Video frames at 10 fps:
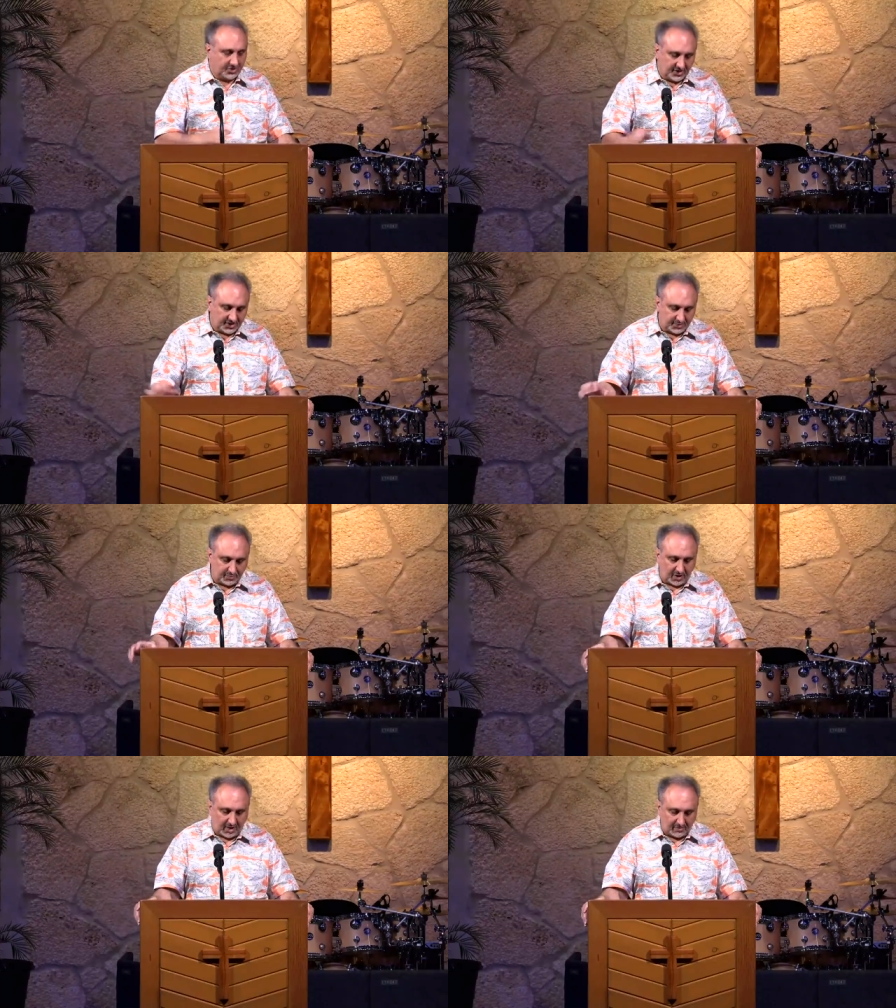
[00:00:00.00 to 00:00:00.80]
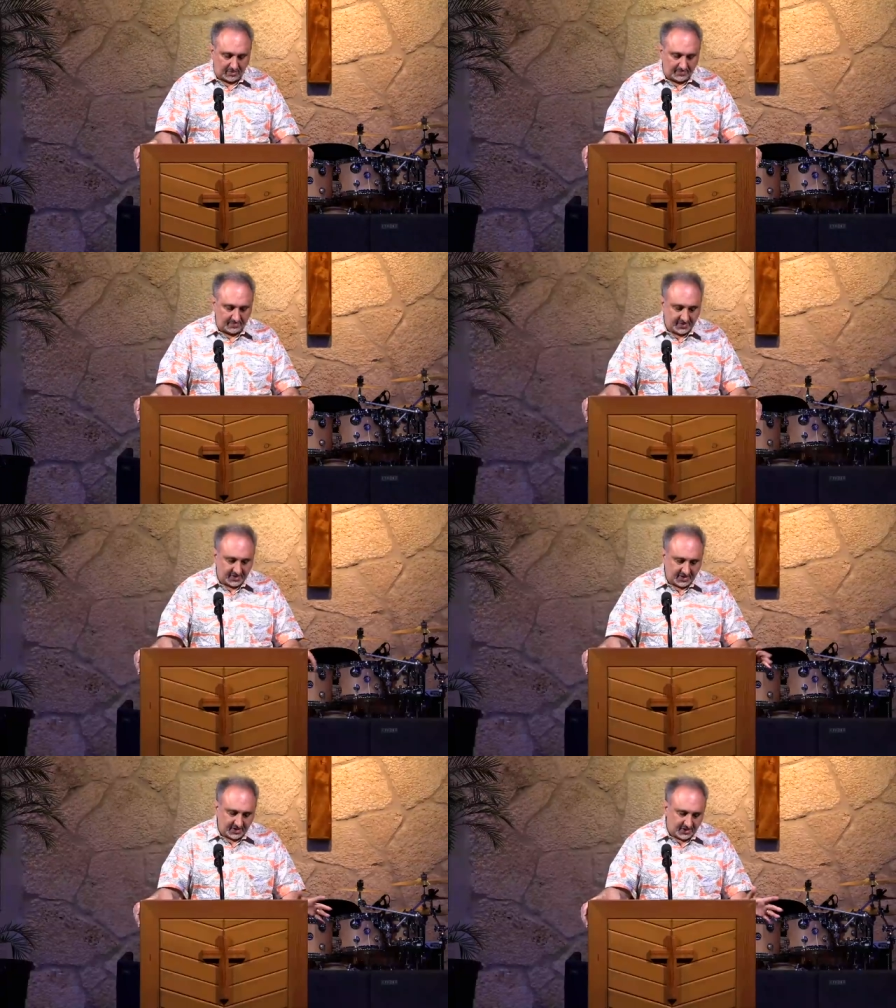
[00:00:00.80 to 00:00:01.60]
to this problem.
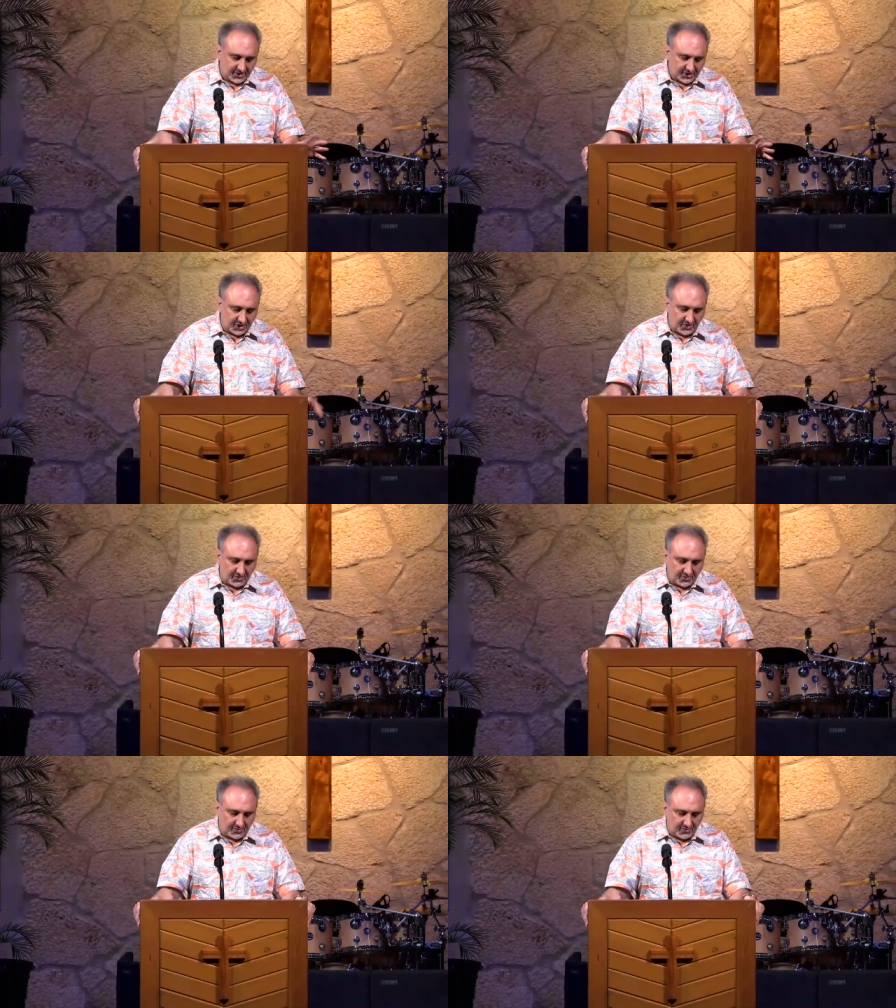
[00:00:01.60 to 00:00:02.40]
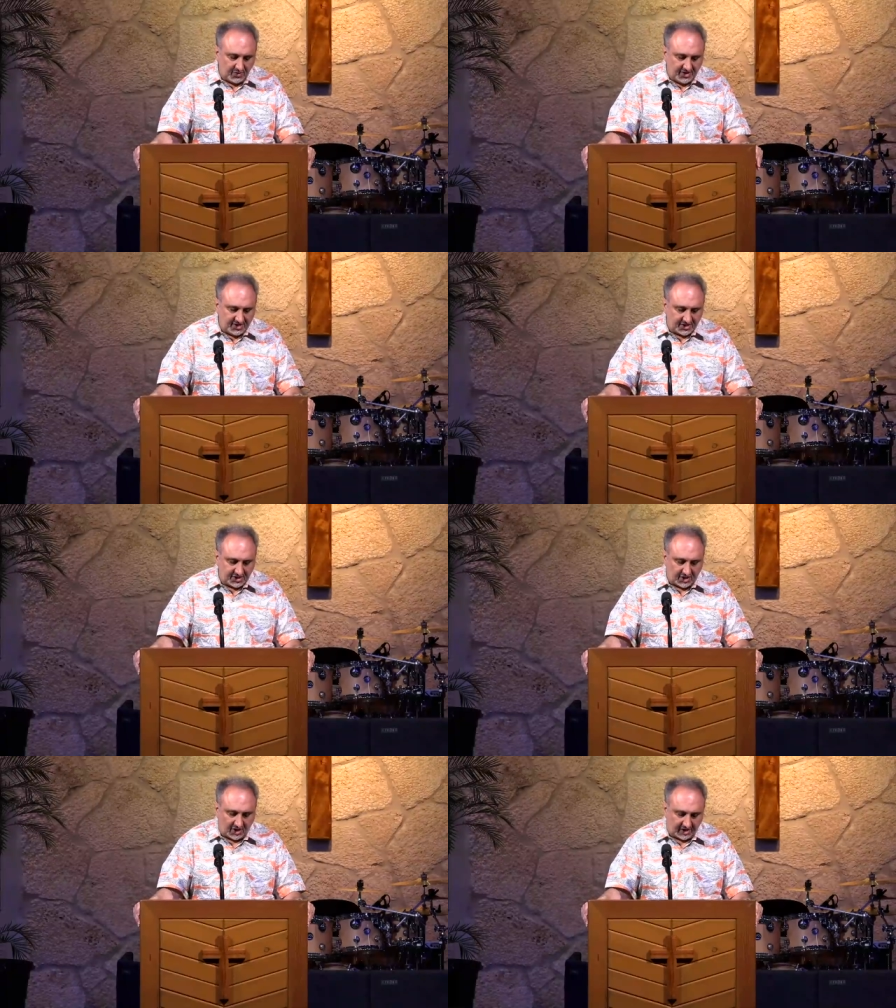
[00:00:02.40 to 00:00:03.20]
So, where does it
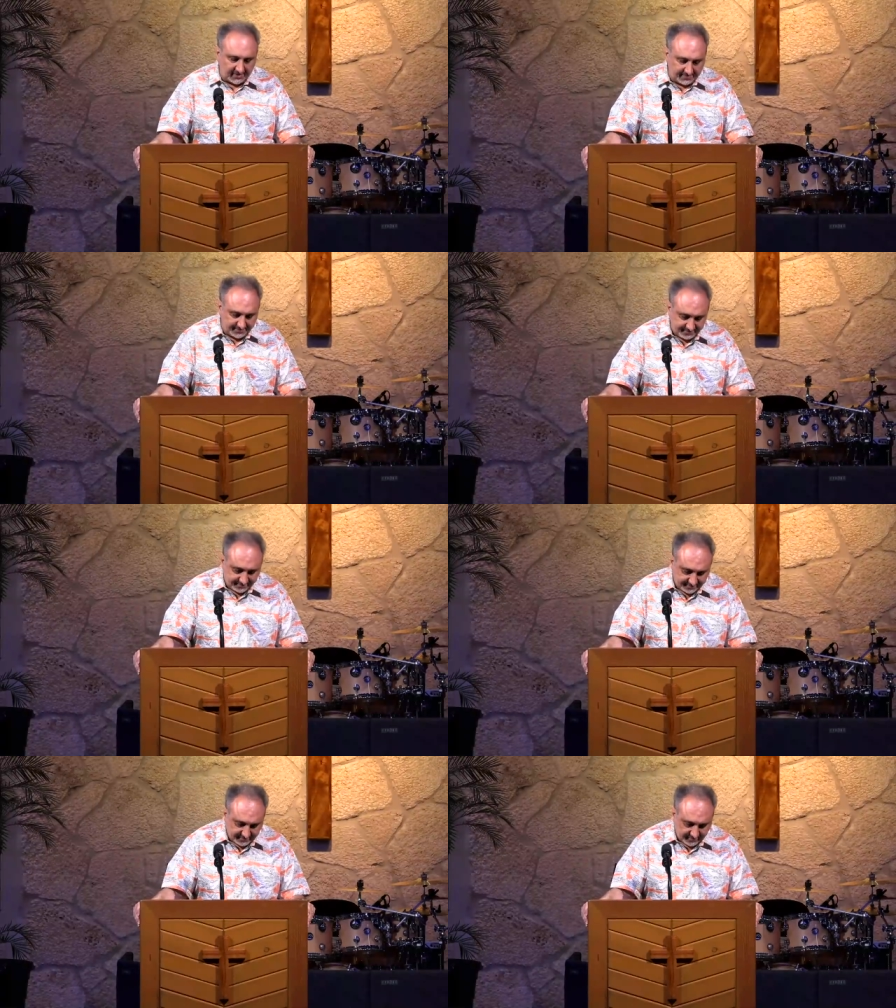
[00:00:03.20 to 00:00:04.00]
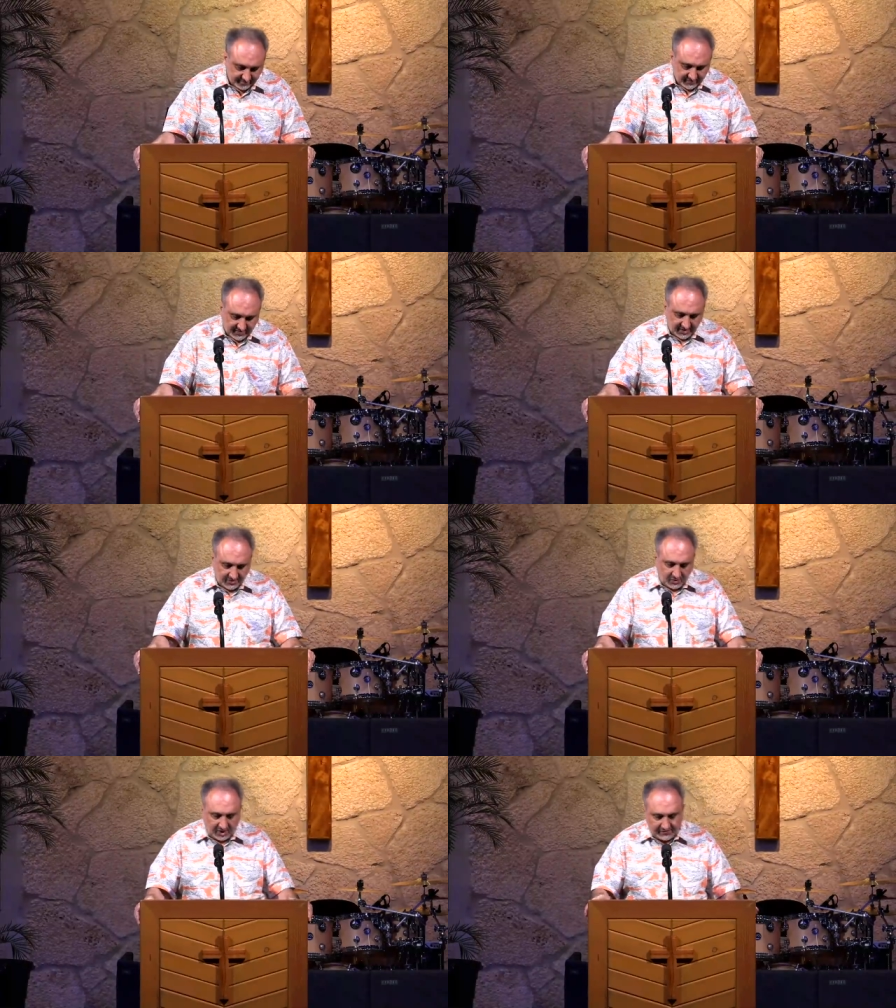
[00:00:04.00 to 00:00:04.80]
start?
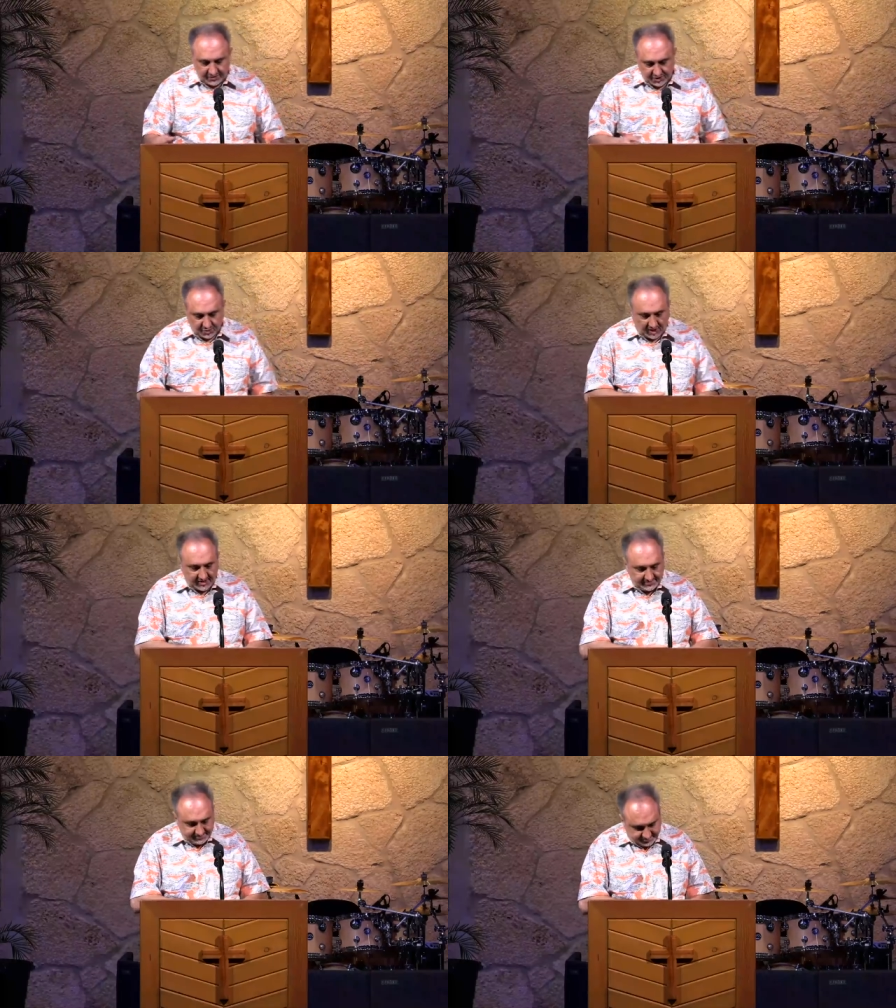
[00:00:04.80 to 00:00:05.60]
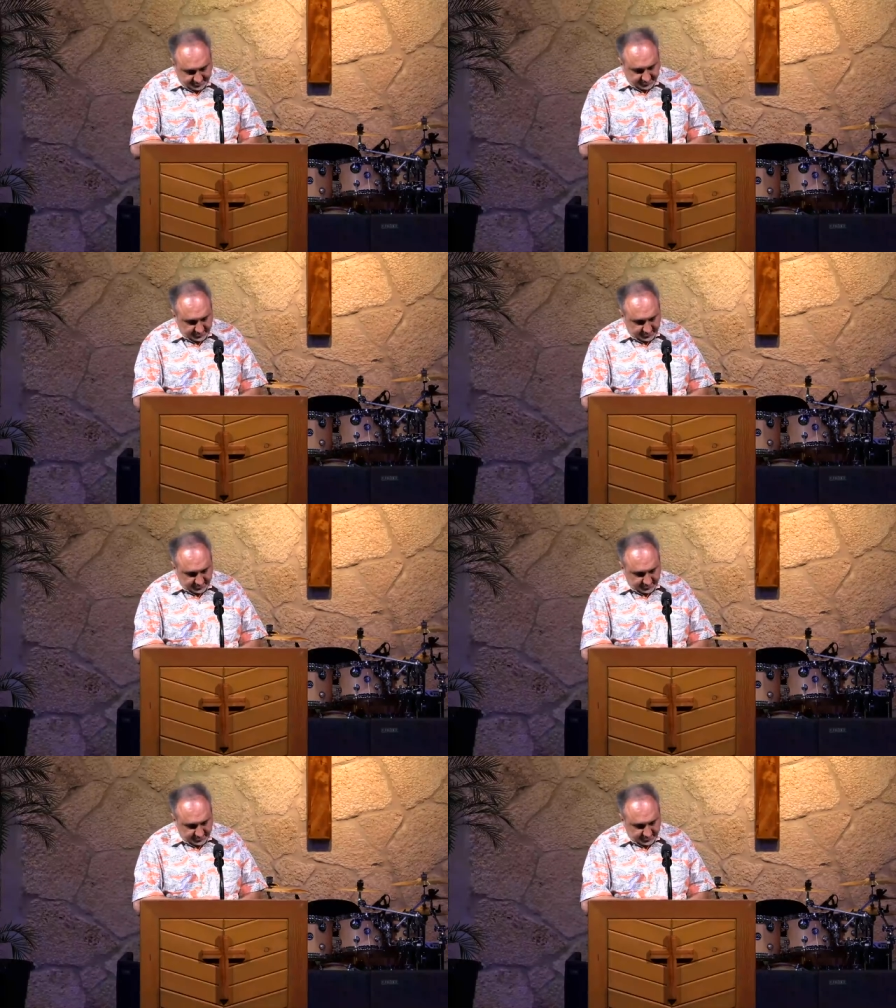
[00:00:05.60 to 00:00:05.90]
Well, verse 1